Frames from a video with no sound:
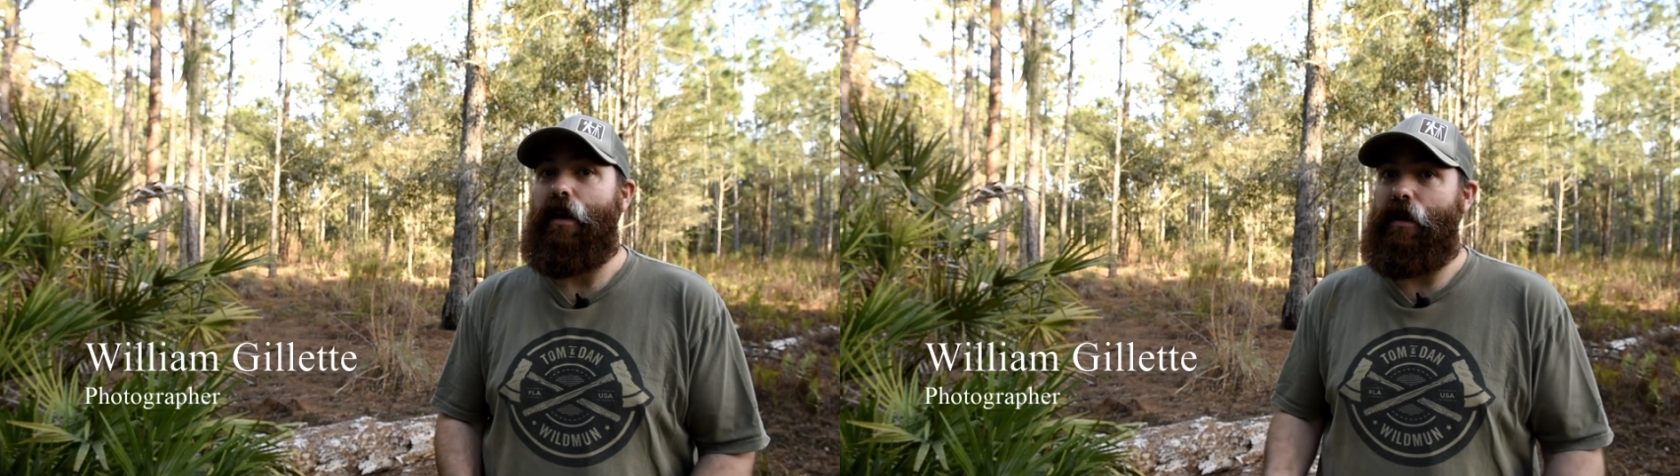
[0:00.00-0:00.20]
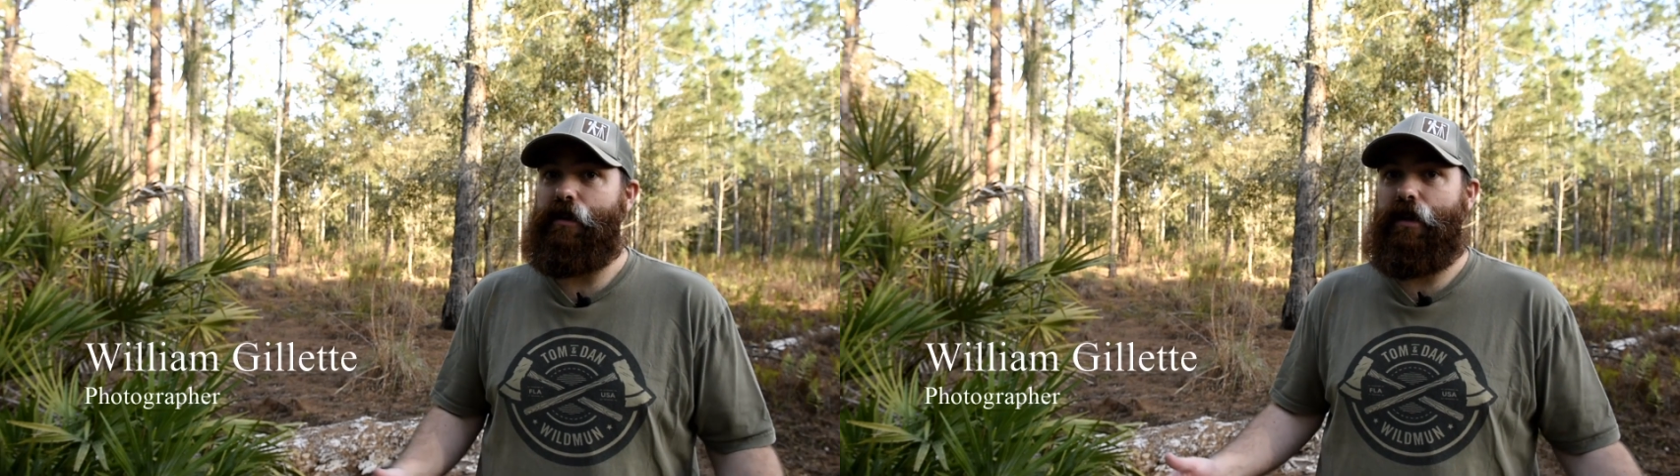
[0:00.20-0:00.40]

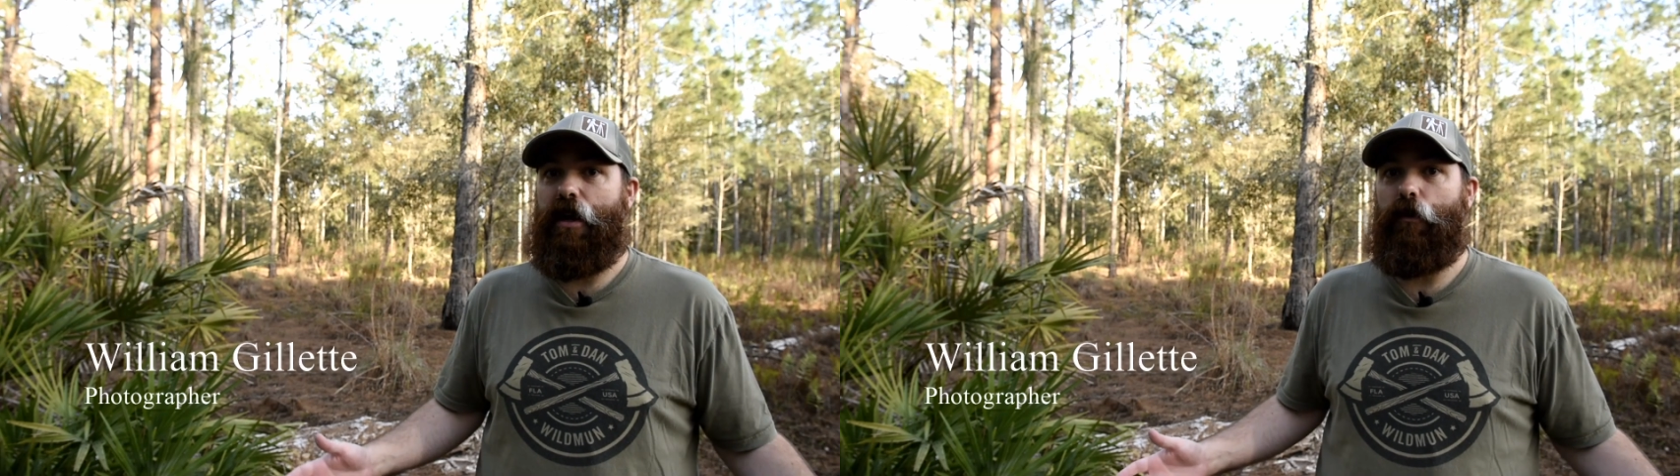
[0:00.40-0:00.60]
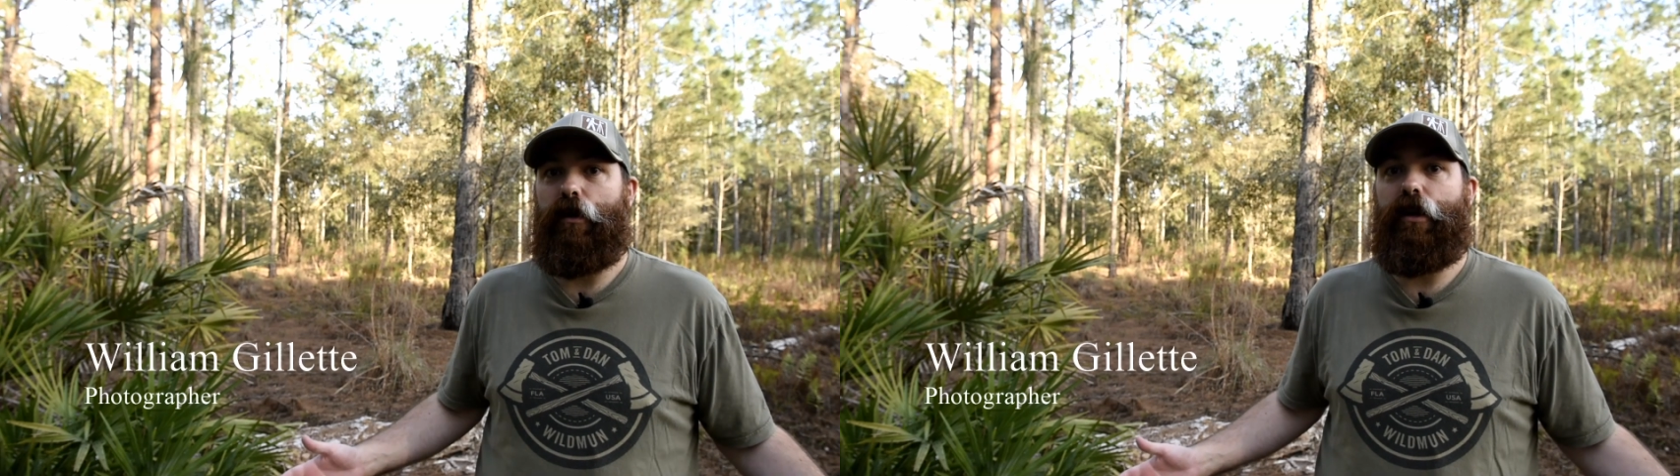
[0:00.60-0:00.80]
and today
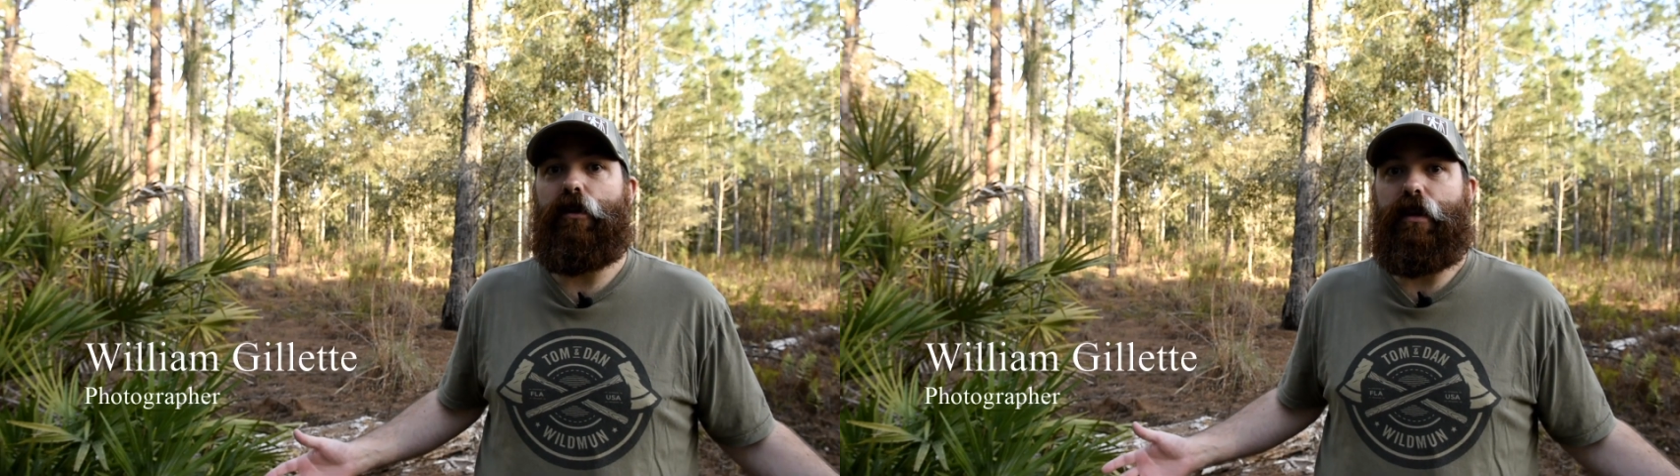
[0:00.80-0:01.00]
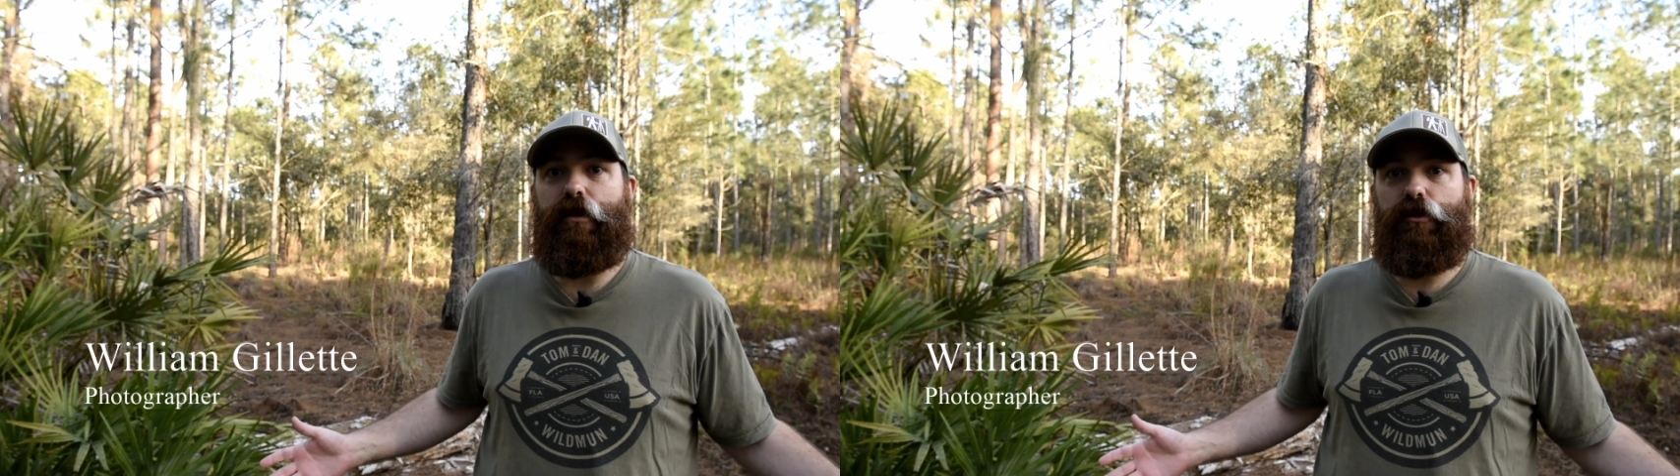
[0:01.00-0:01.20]
we're here
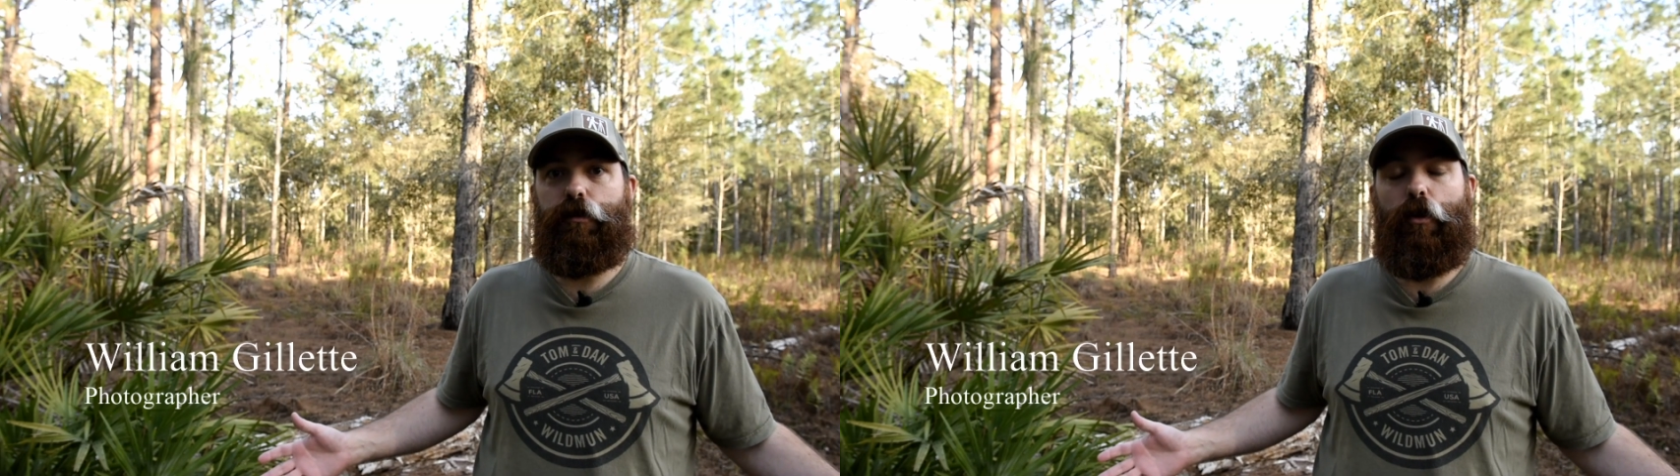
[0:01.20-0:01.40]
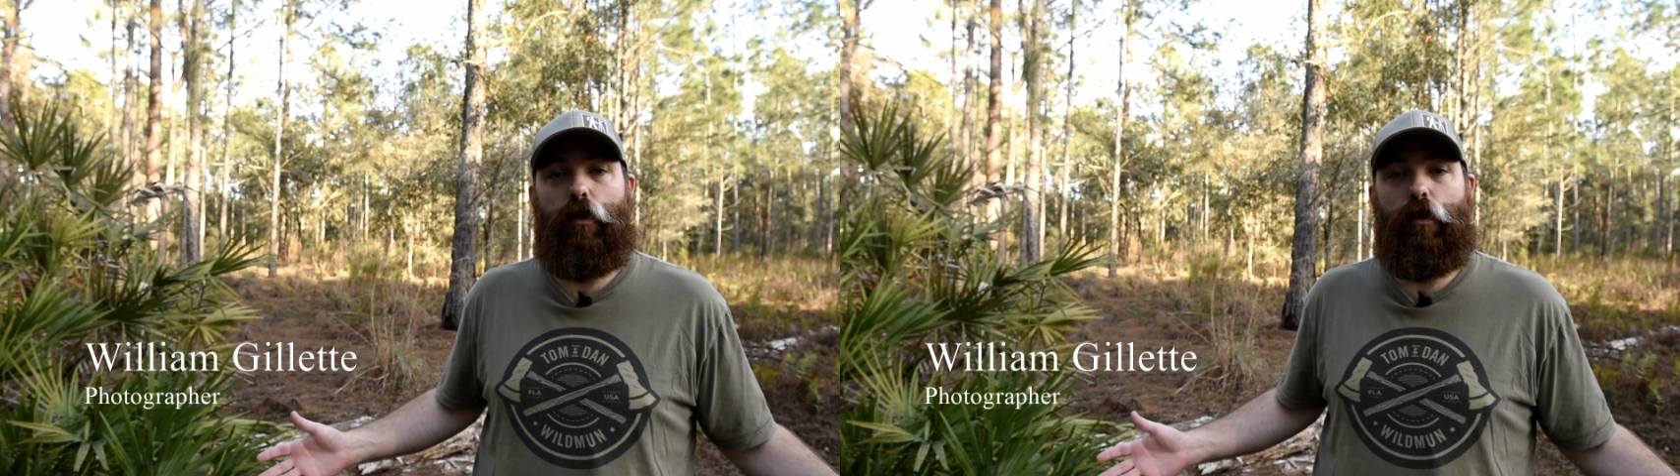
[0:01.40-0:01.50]
at Hillsborough